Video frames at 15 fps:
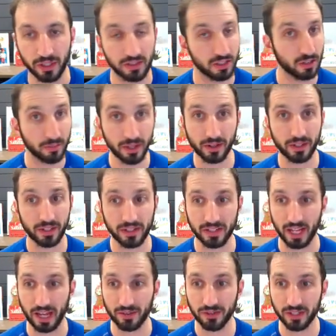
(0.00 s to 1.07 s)
And some areas
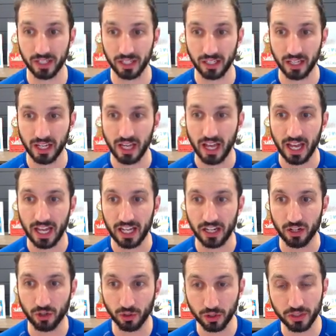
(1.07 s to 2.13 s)
have seen a
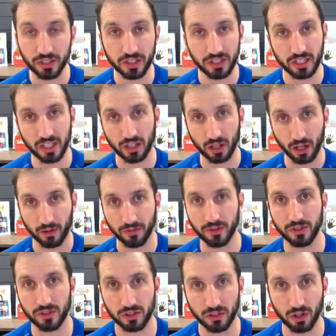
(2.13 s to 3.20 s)
good deal of
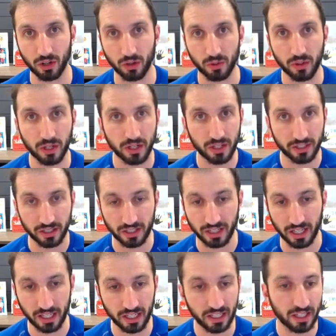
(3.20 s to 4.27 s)
snow
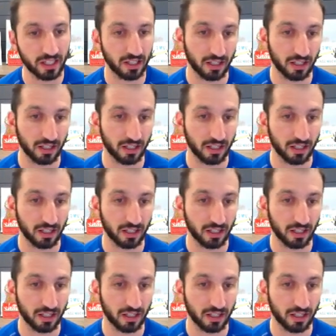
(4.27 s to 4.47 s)
today.